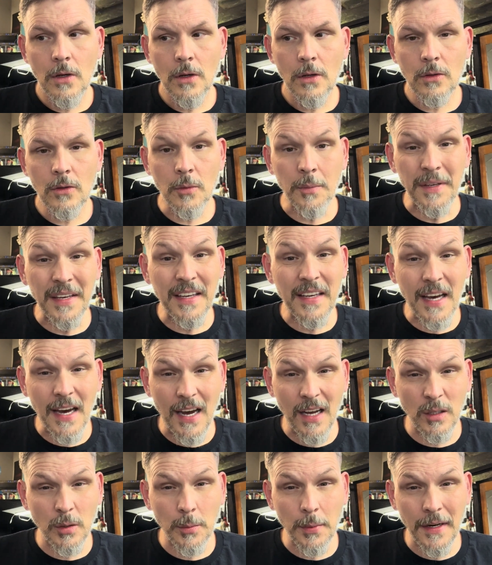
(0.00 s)
to be
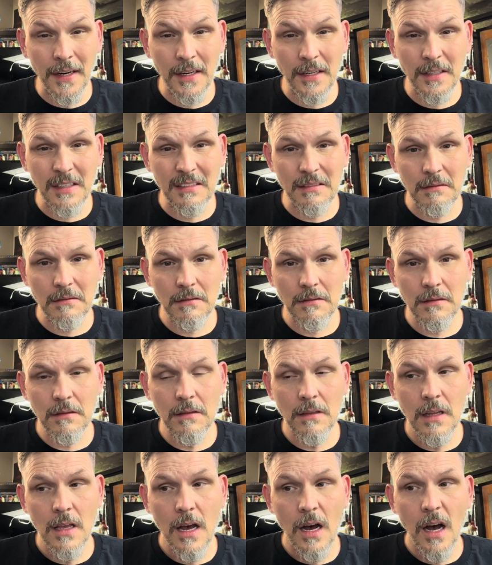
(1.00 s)
calibrated,
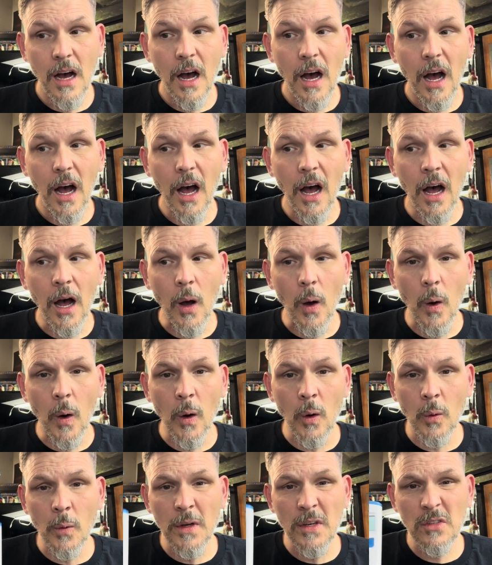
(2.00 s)
I
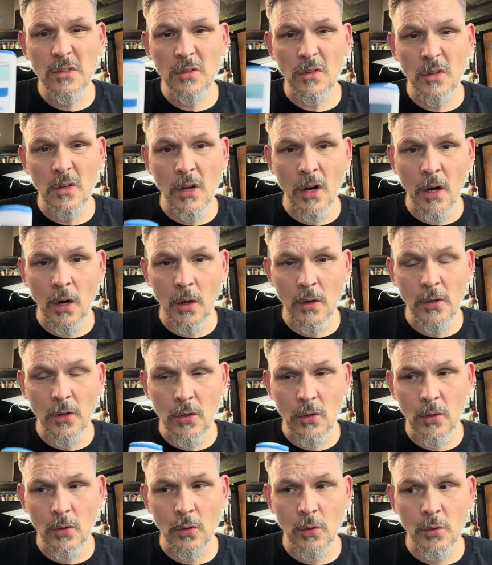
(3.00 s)
always
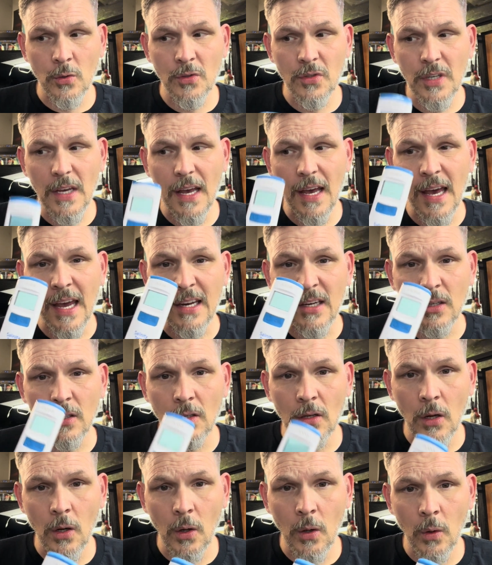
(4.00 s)
use a
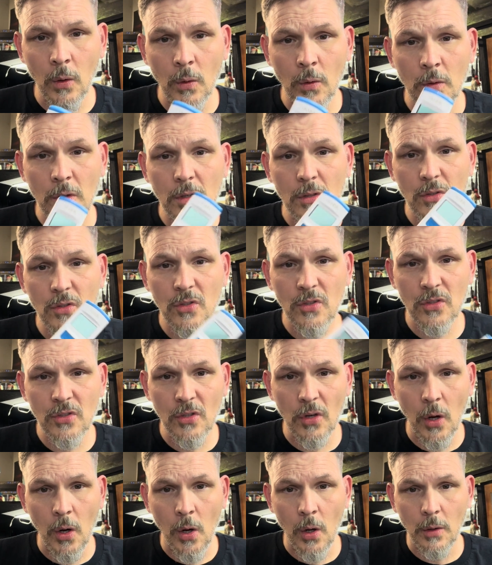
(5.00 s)
known
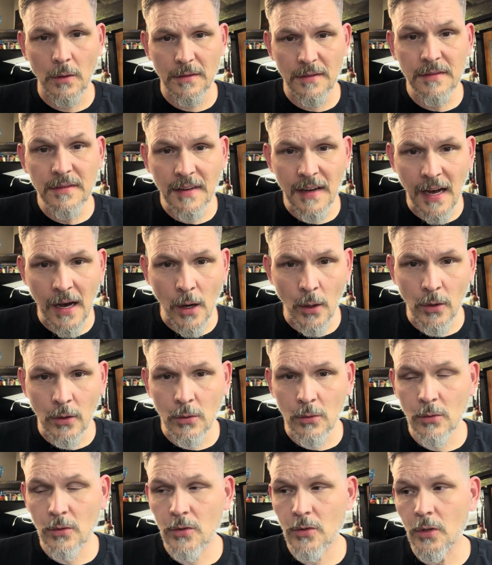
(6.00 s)
salt value.
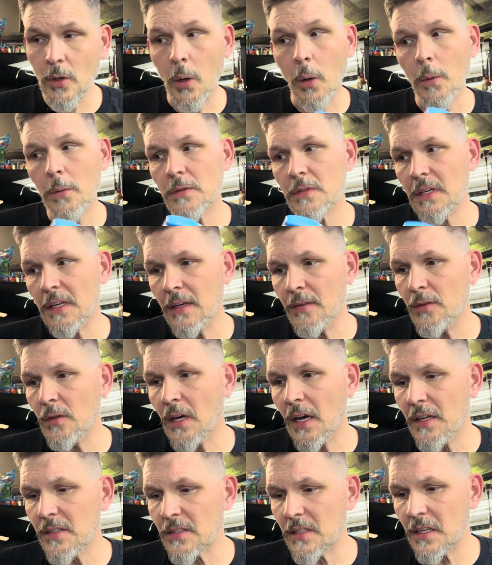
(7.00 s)
So to give you
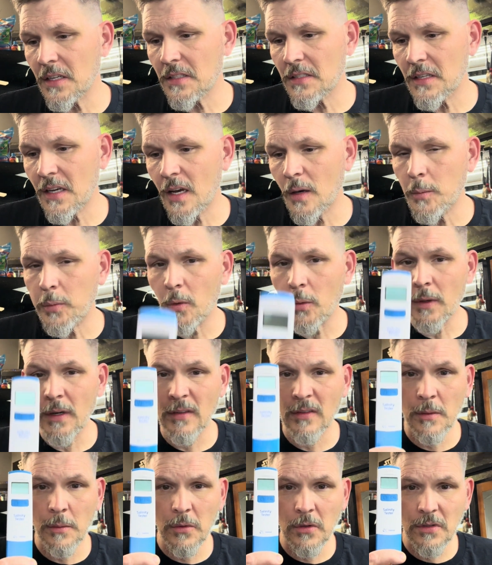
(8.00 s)
guys an example,
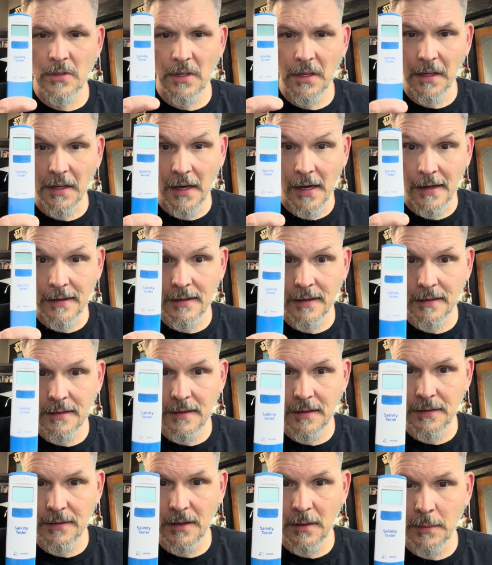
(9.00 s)
whenever I'm using a
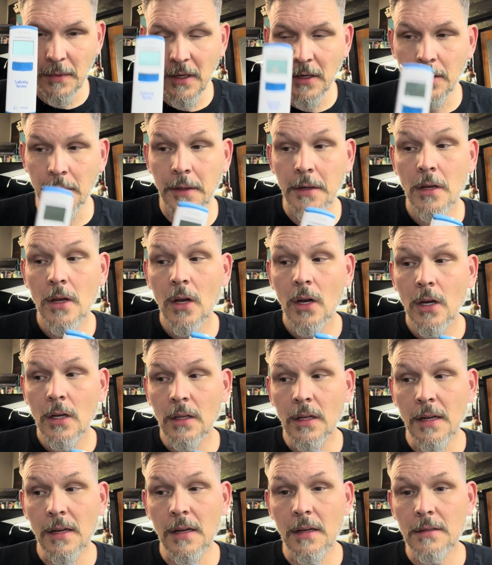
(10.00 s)
conductivity meter,
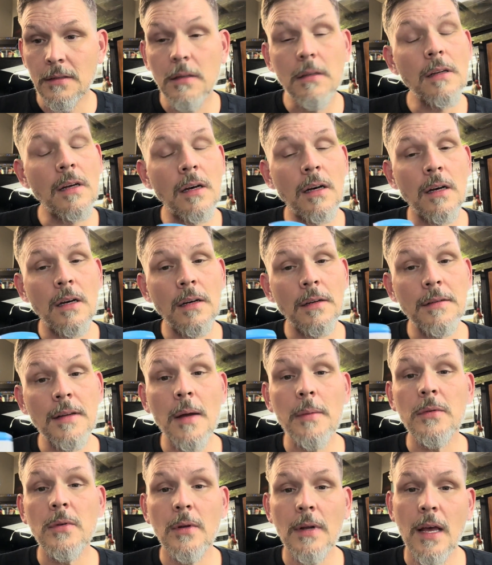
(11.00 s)

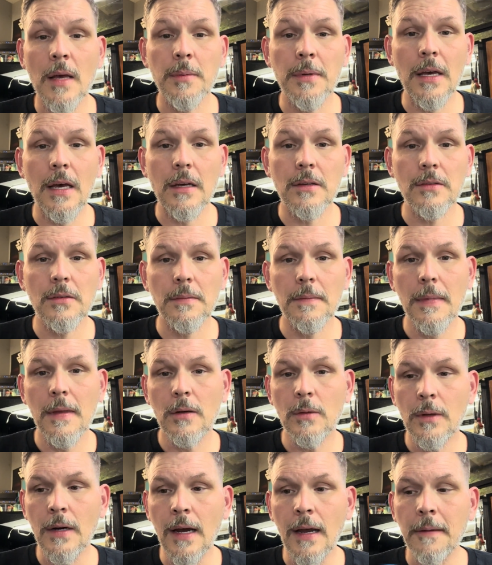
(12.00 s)
Neptune Apex,
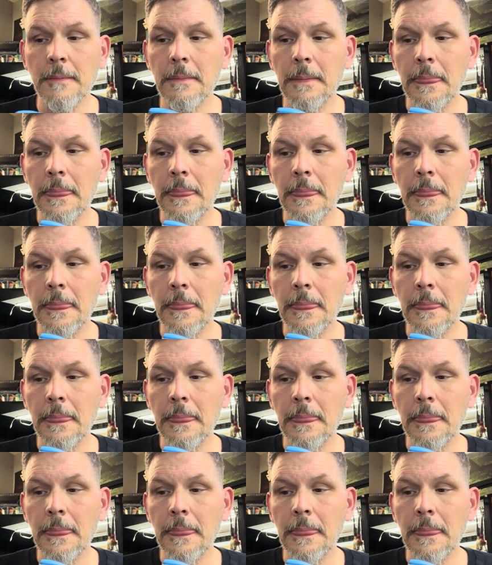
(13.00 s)
right?